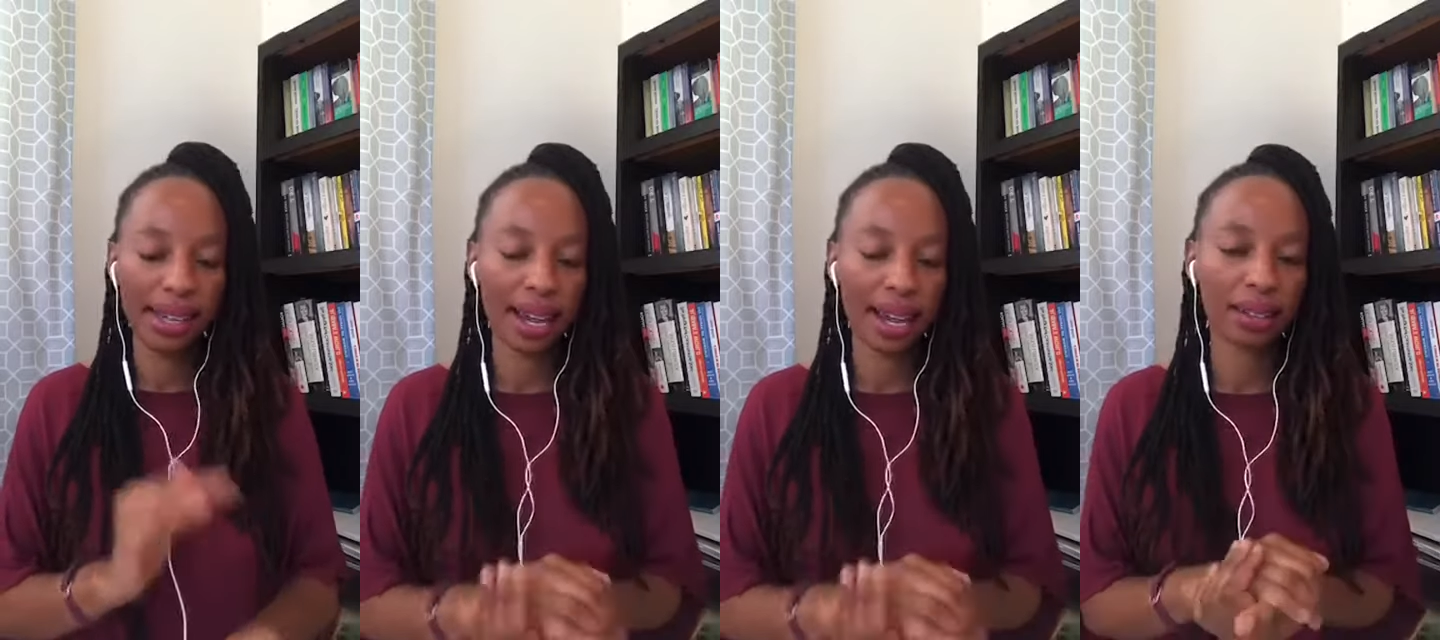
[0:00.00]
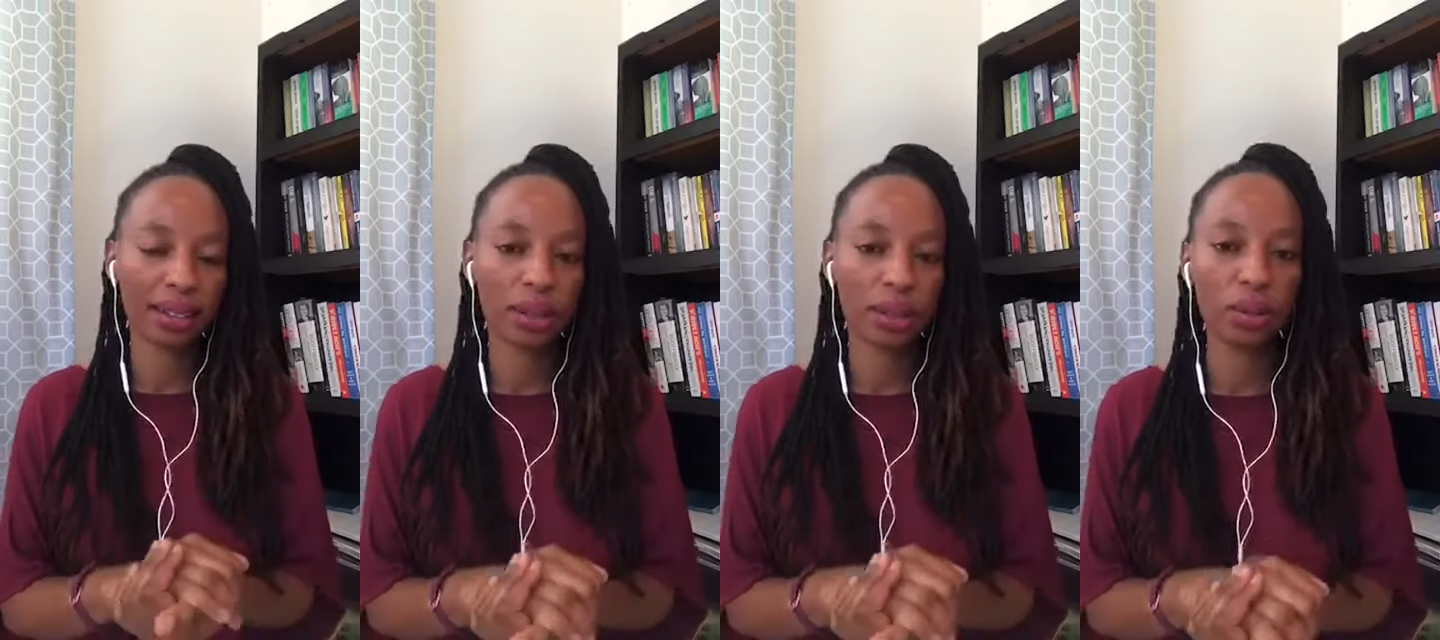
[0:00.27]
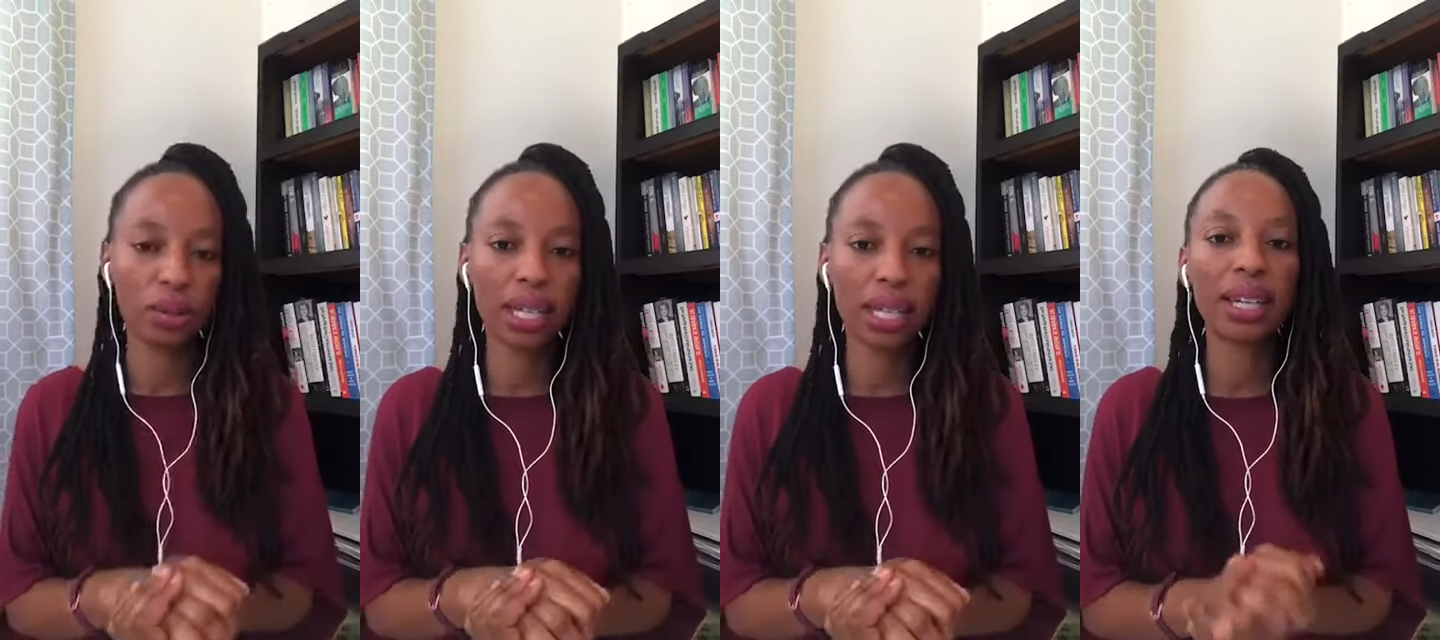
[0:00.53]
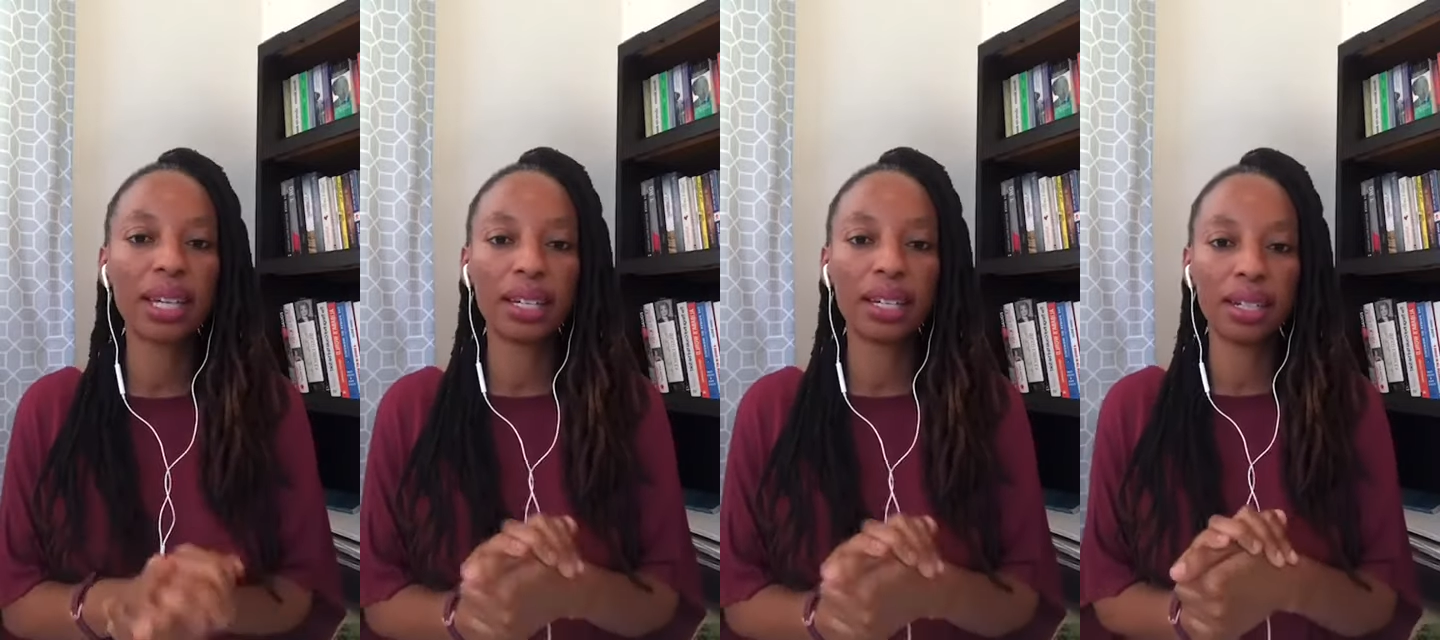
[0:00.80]
yeah,
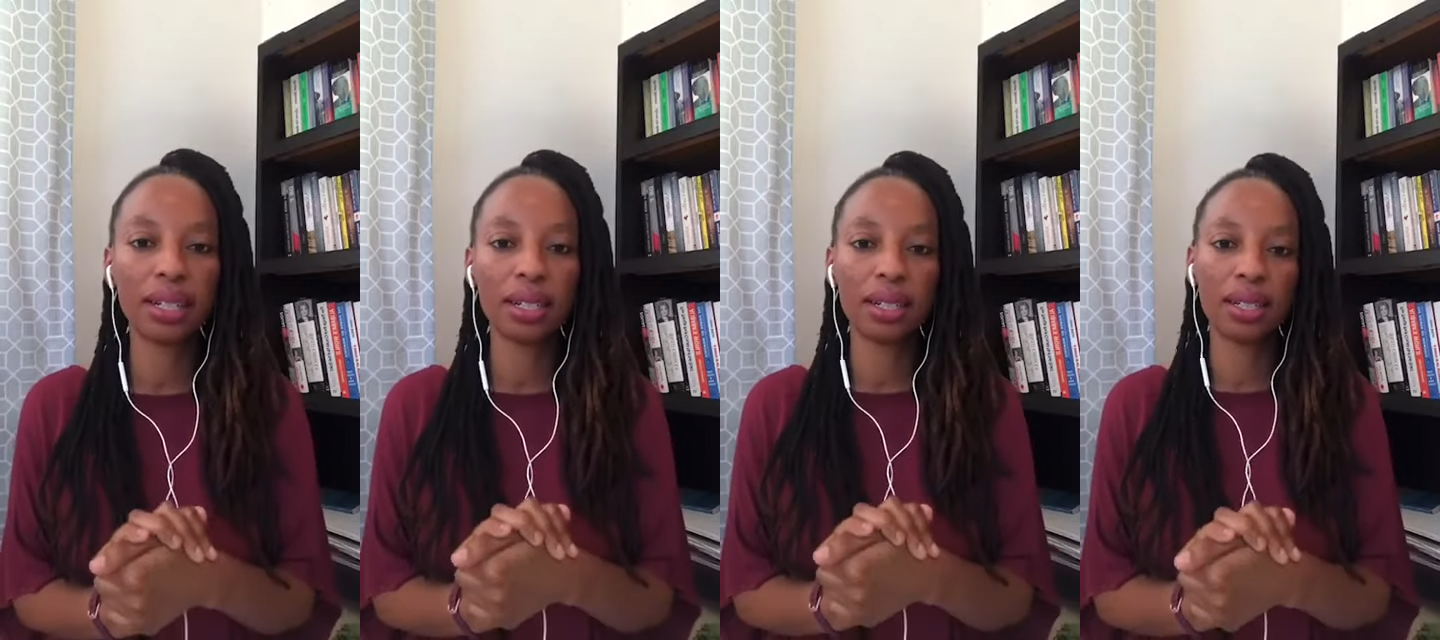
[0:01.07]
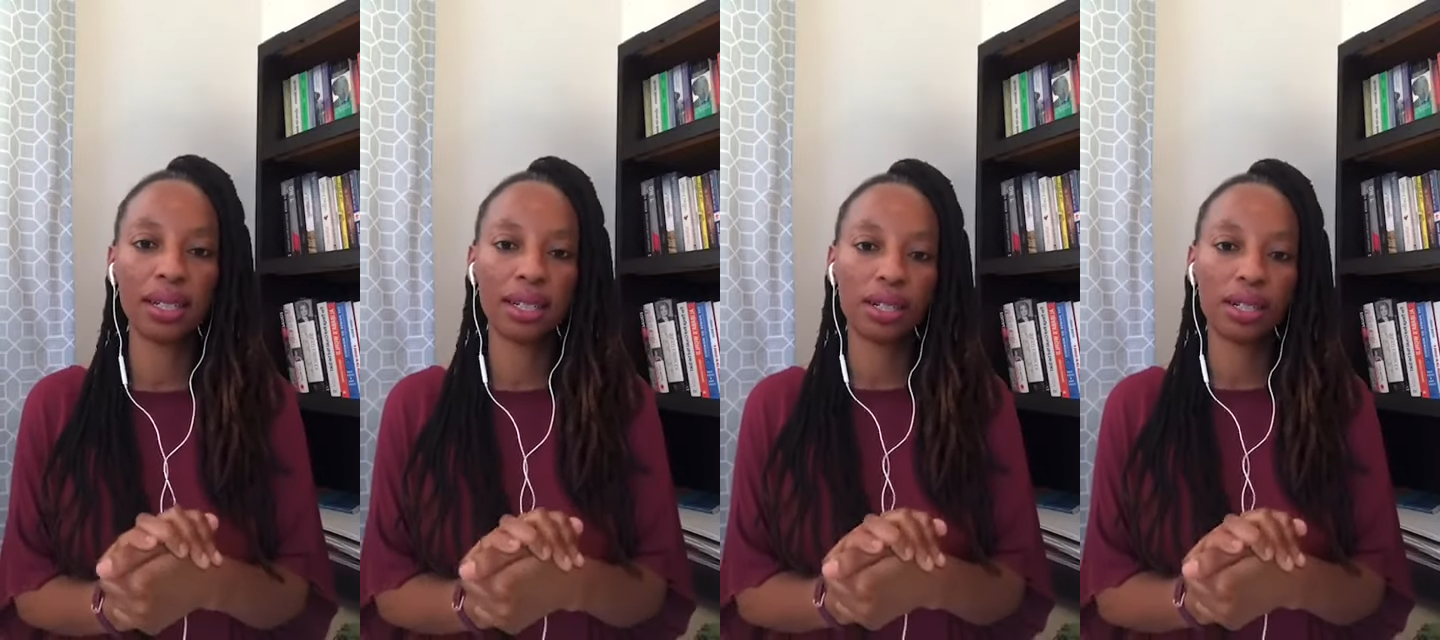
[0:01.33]
we can